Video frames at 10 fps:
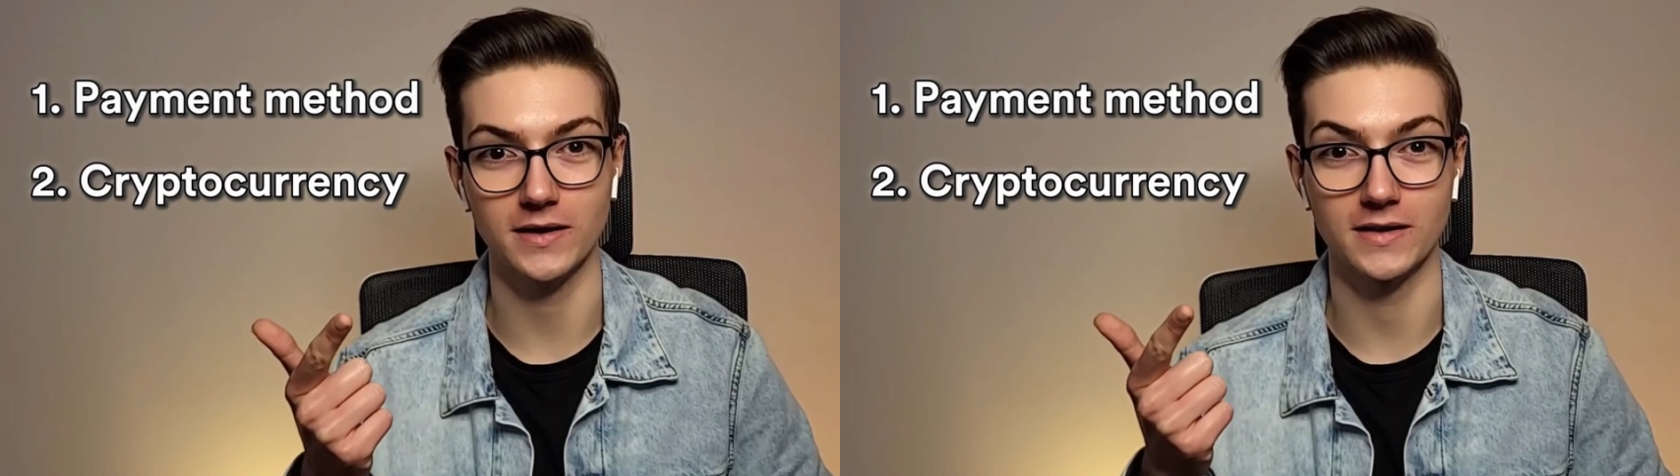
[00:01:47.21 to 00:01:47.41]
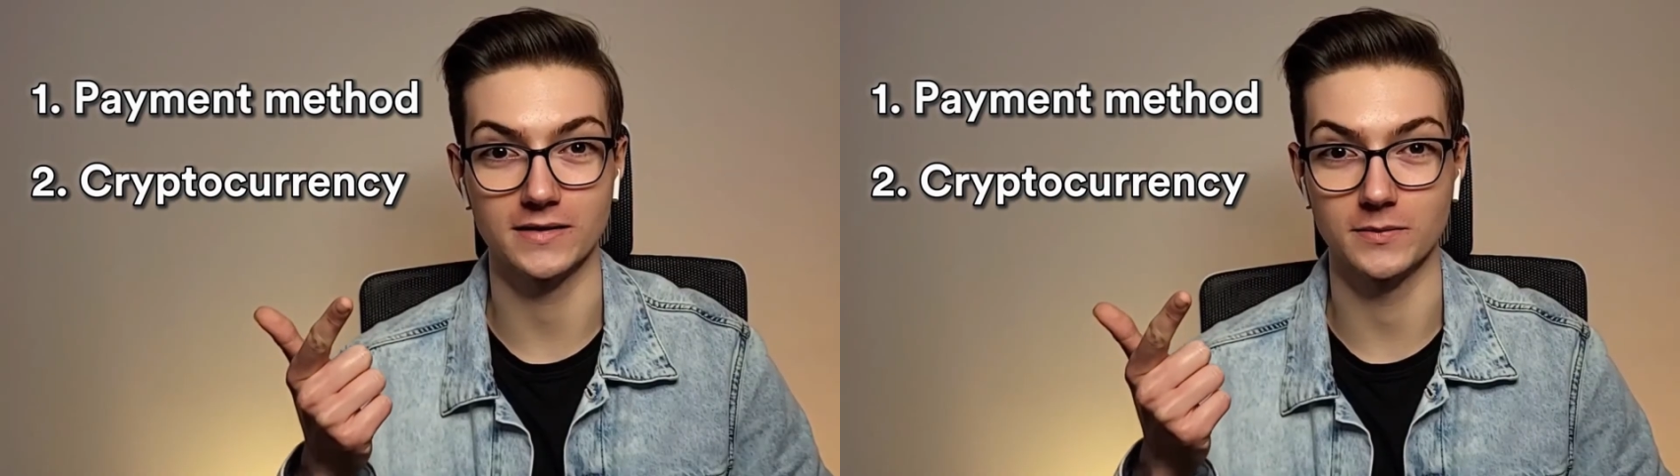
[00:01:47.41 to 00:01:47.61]

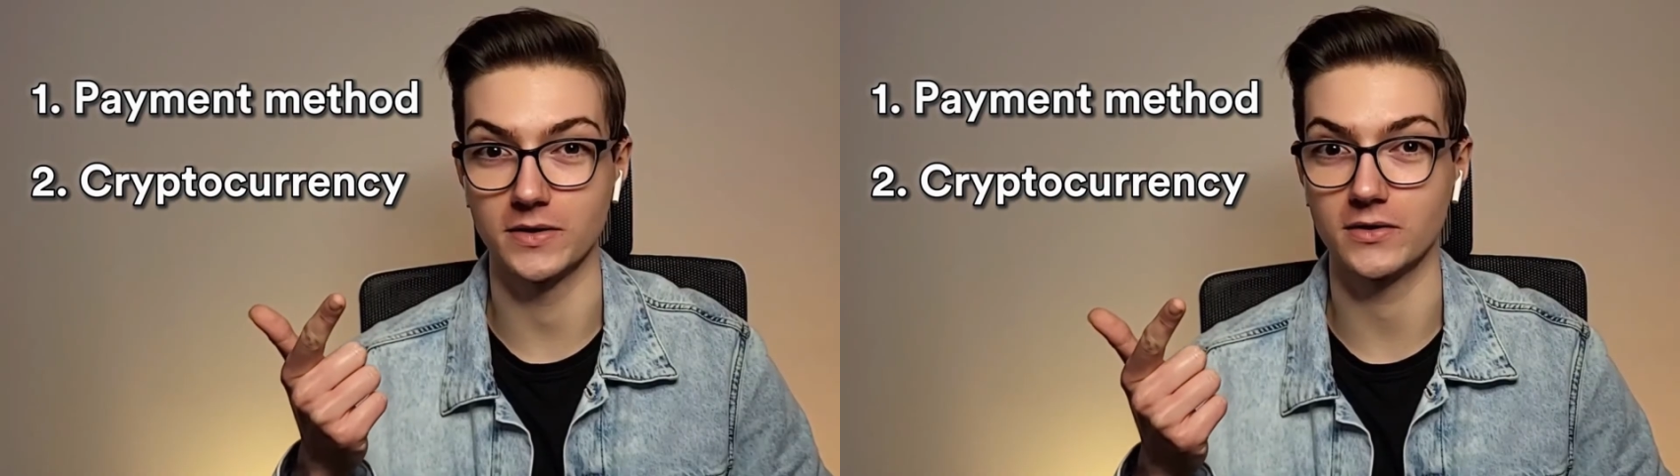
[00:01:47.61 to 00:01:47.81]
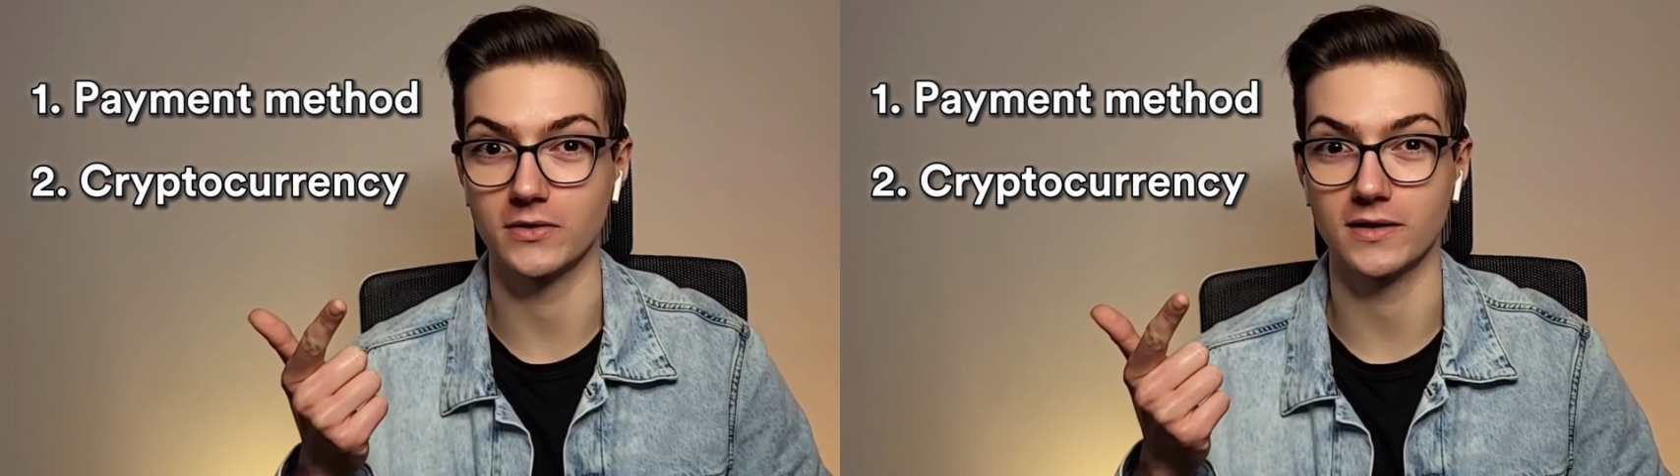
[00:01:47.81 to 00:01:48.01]
as
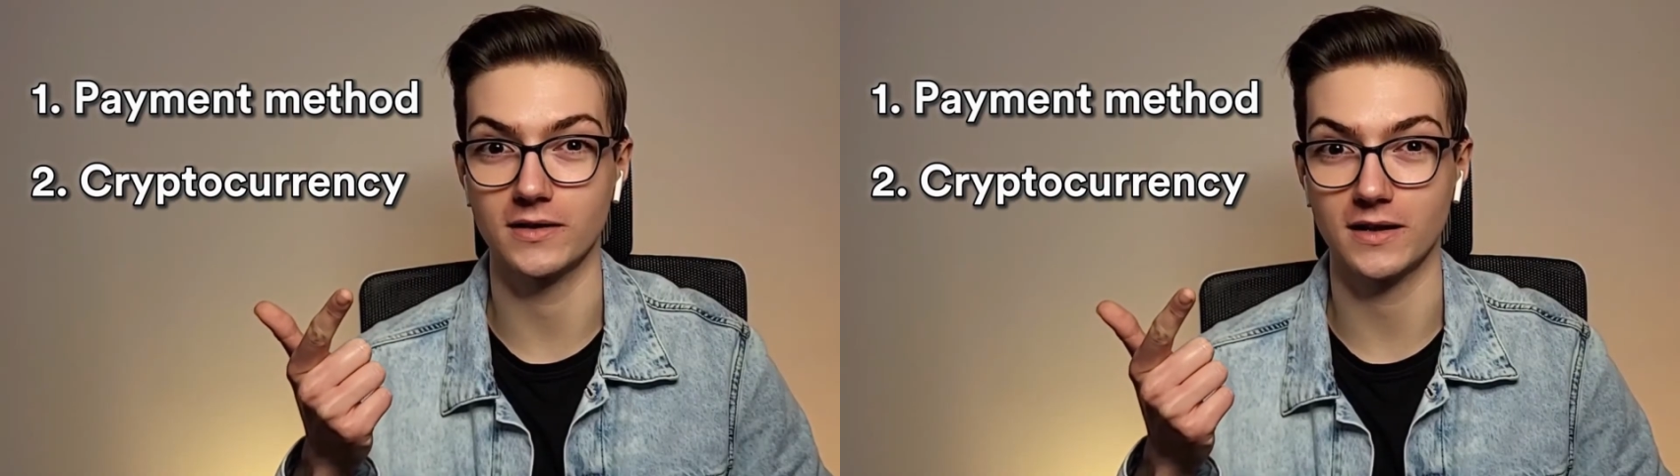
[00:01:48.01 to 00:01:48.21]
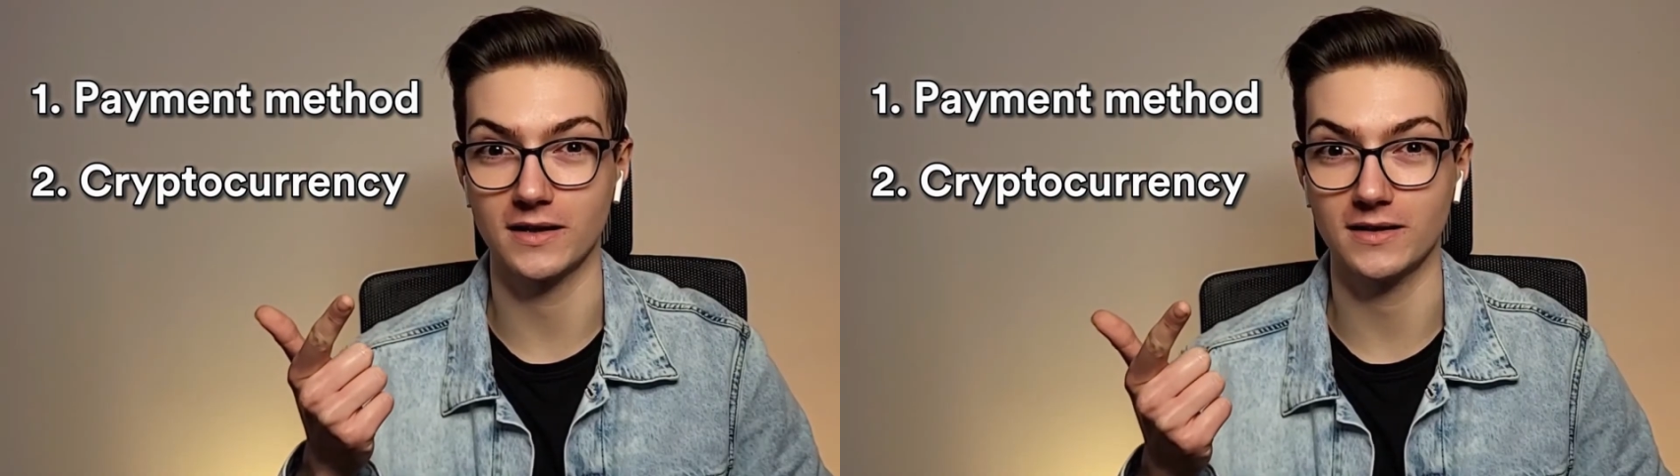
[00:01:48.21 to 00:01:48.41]
Bitcoin can